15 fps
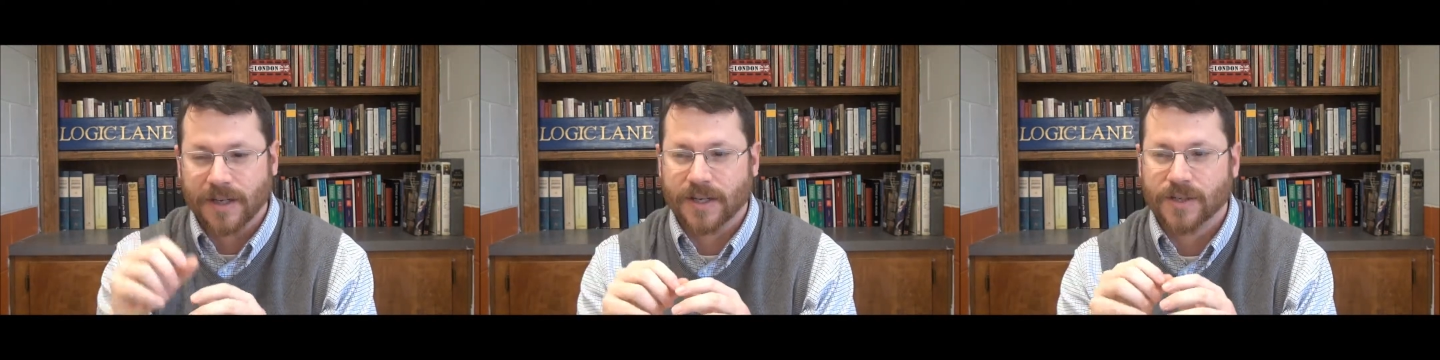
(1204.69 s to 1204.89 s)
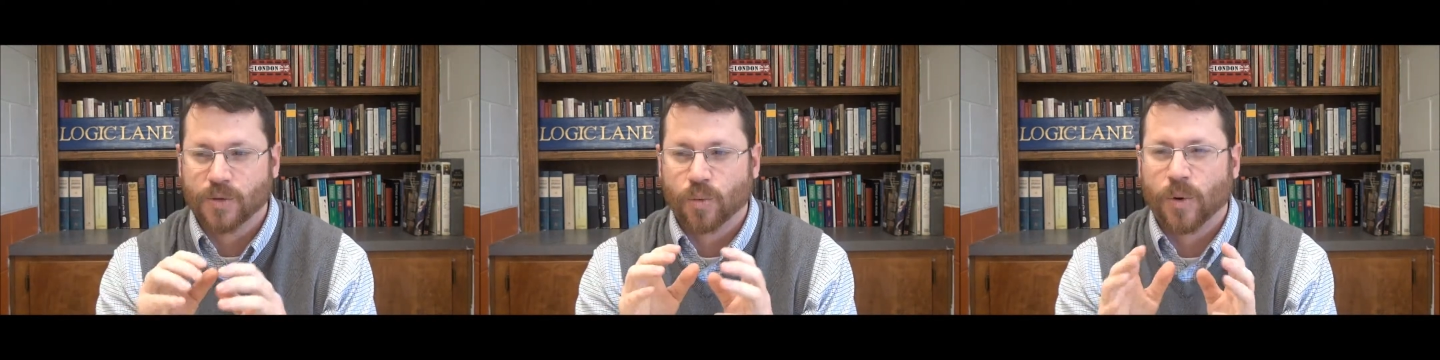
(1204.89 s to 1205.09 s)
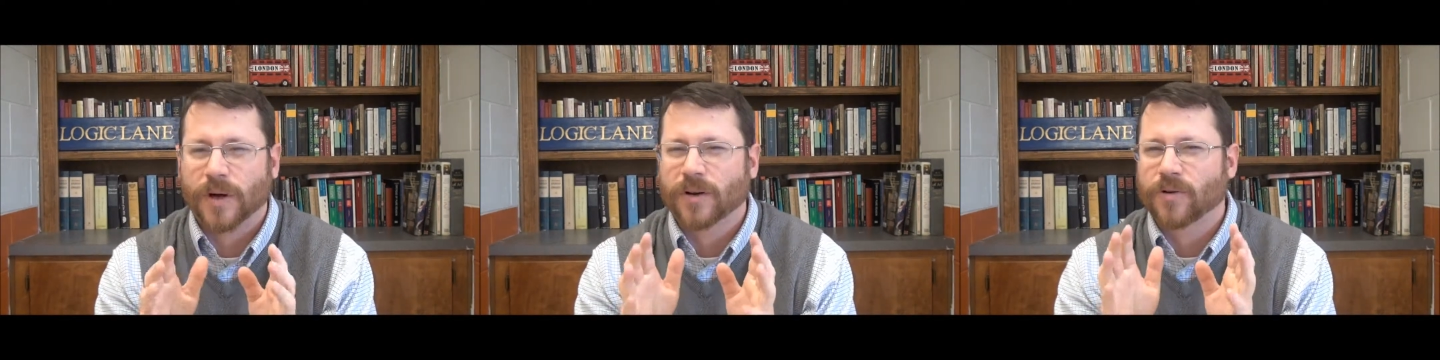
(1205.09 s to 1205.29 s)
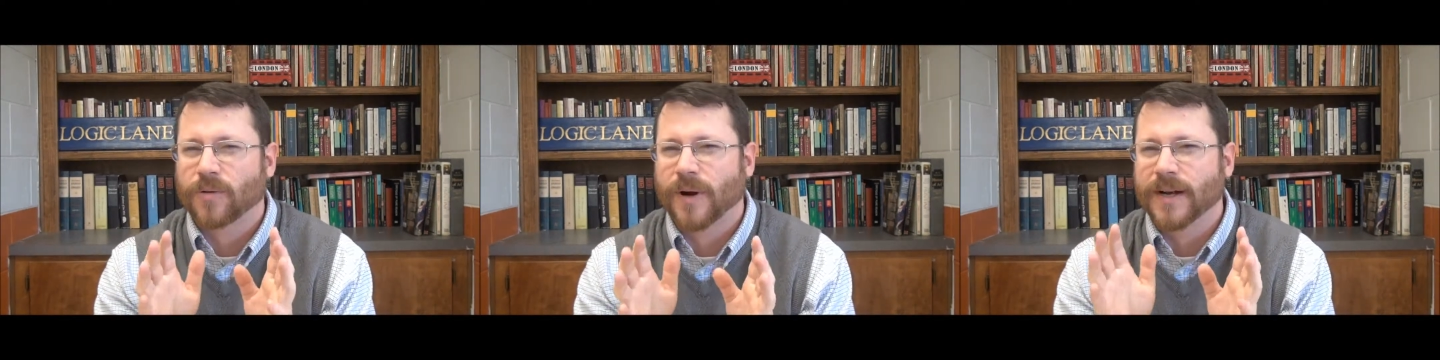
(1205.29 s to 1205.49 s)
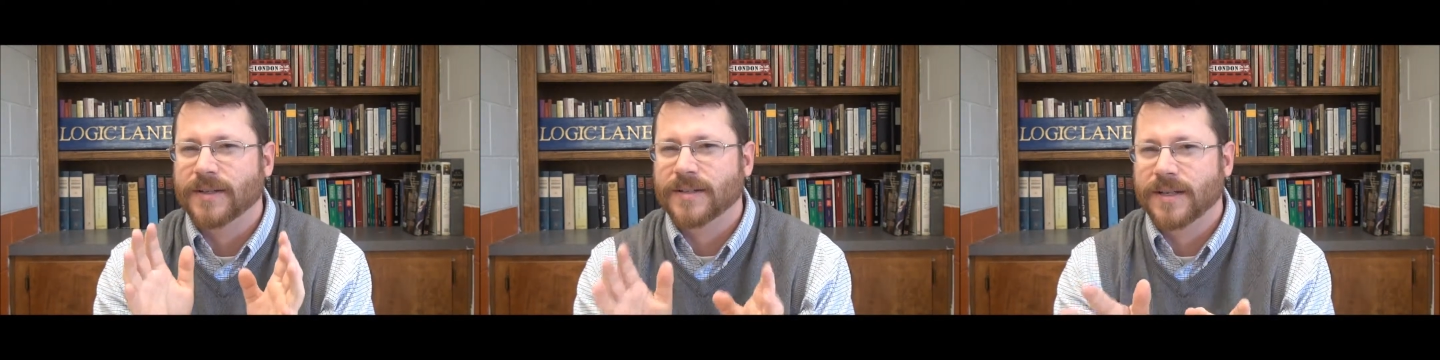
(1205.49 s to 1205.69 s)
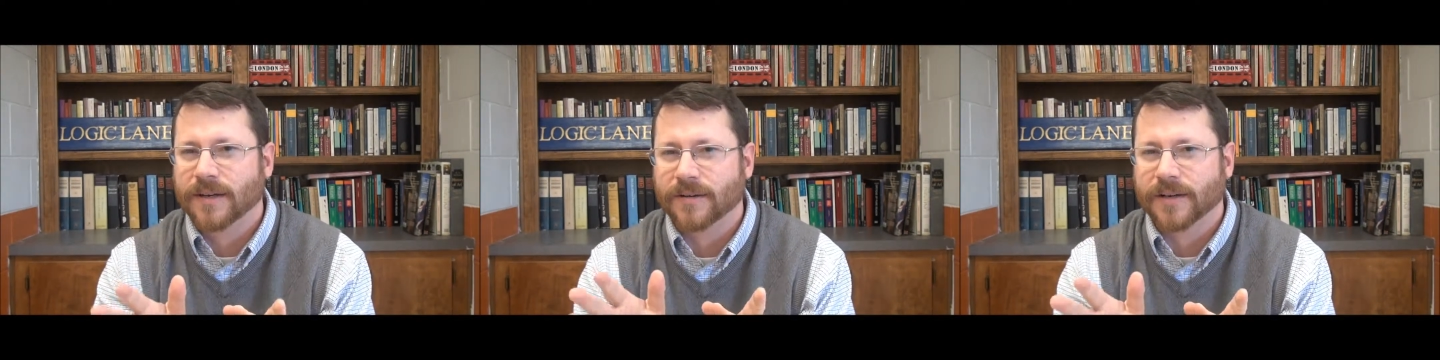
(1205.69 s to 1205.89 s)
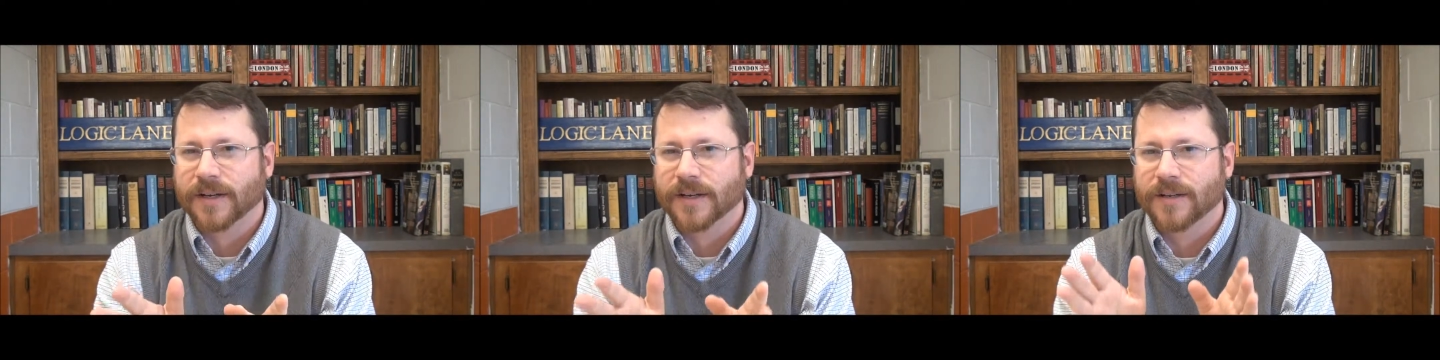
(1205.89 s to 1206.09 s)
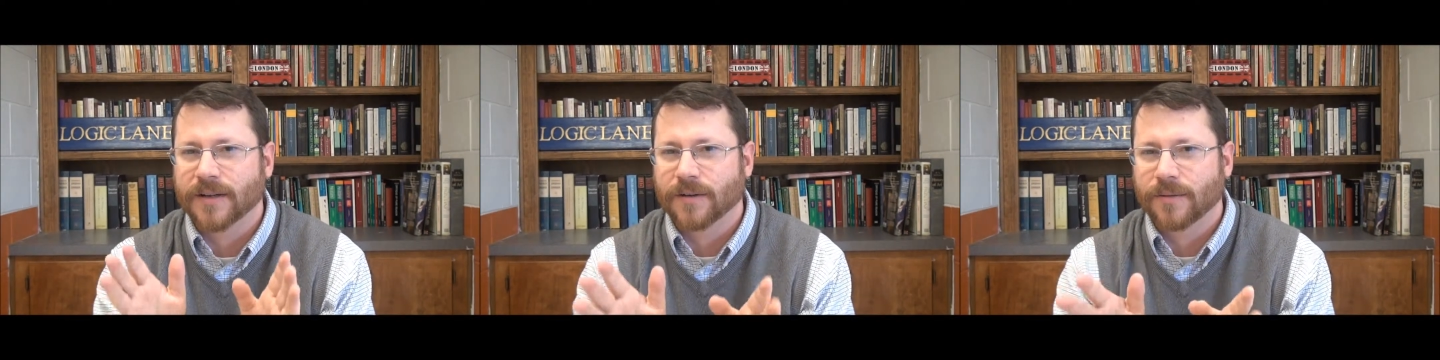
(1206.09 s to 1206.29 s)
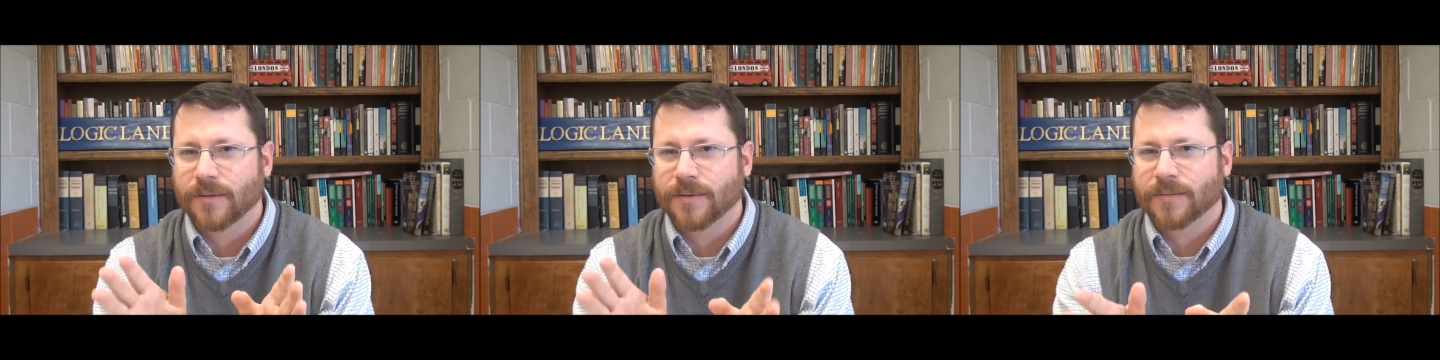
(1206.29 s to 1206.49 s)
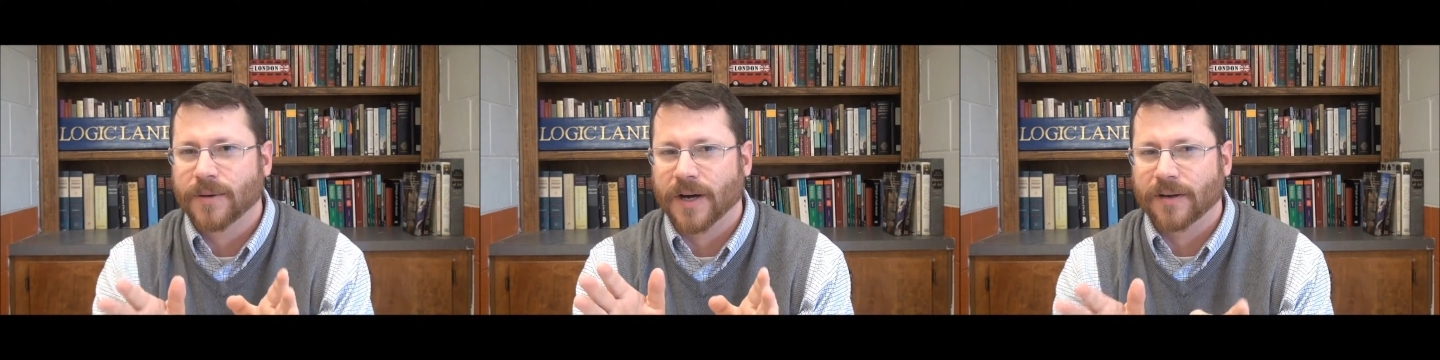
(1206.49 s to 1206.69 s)
is what criteria did
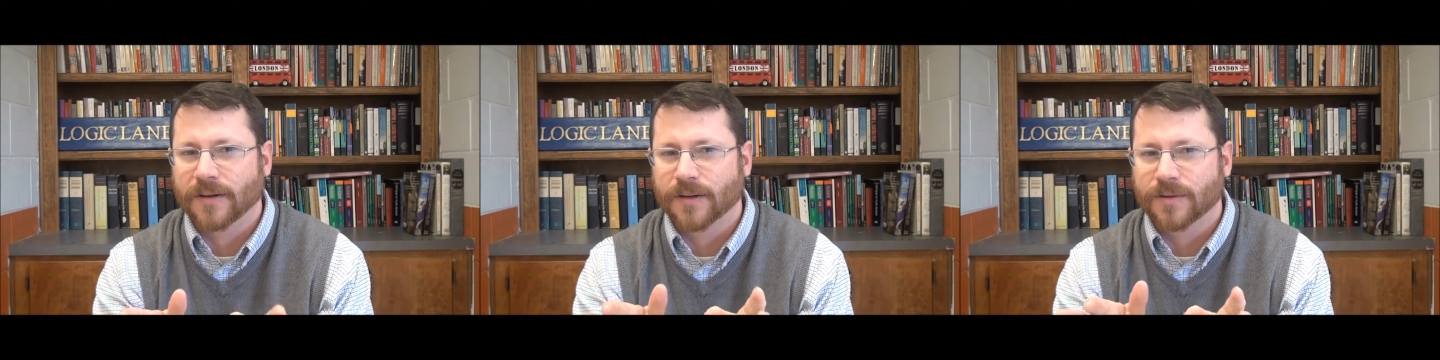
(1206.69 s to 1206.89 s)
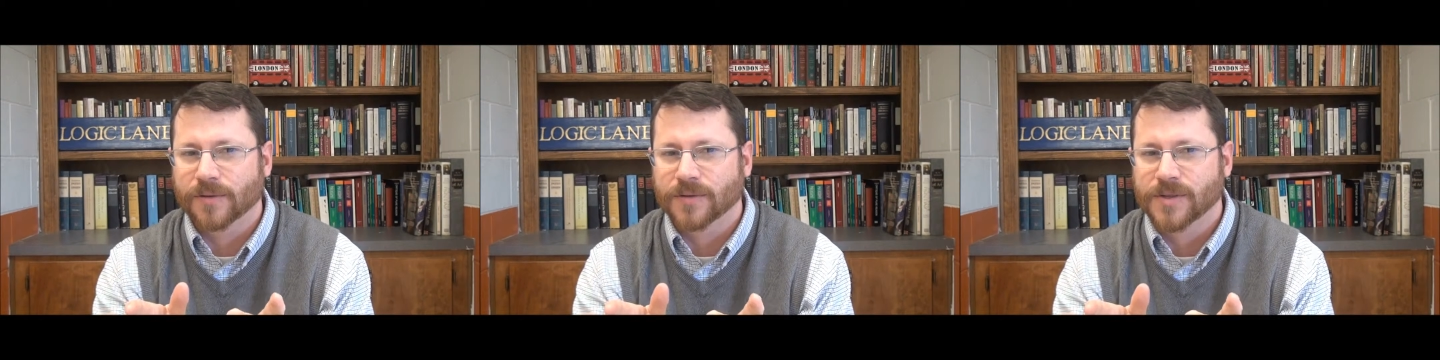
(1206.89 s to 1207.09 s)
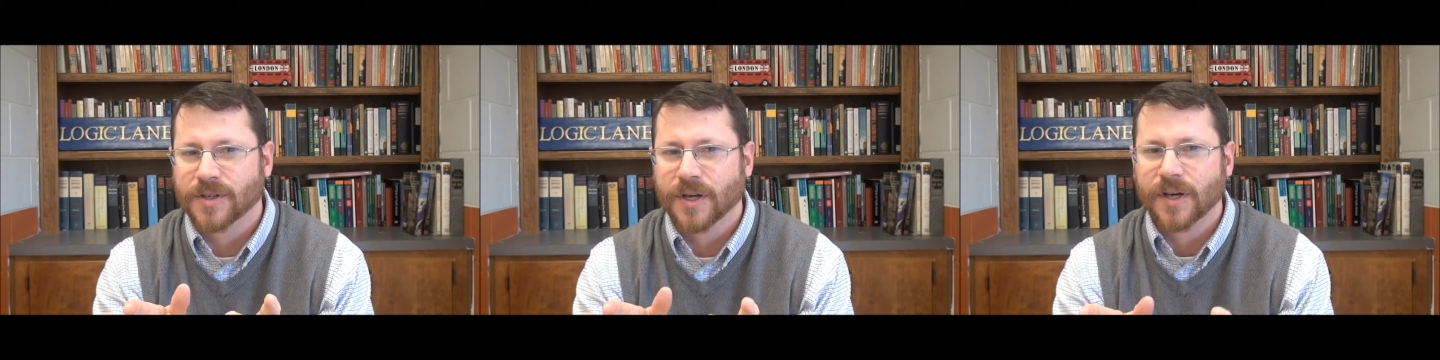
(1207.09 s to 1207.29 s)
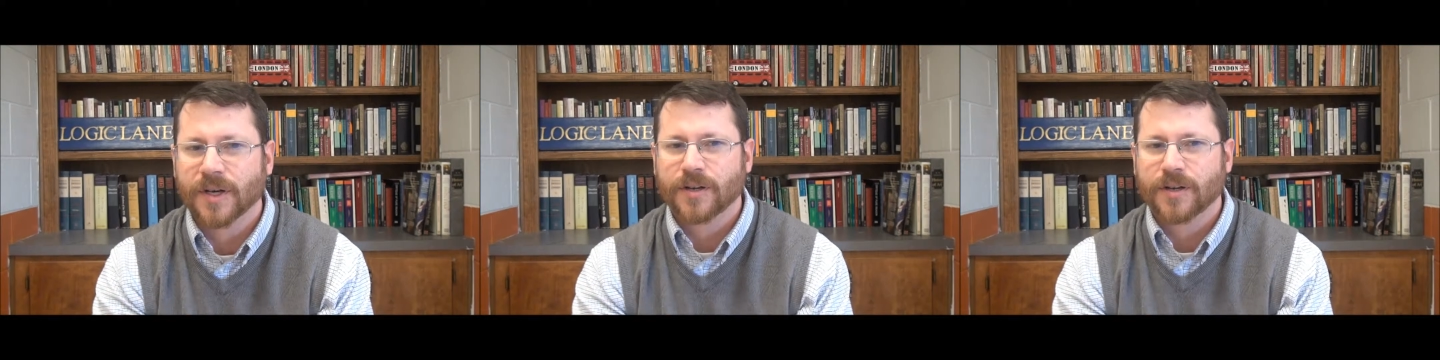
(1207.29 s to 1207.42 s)
Uthman use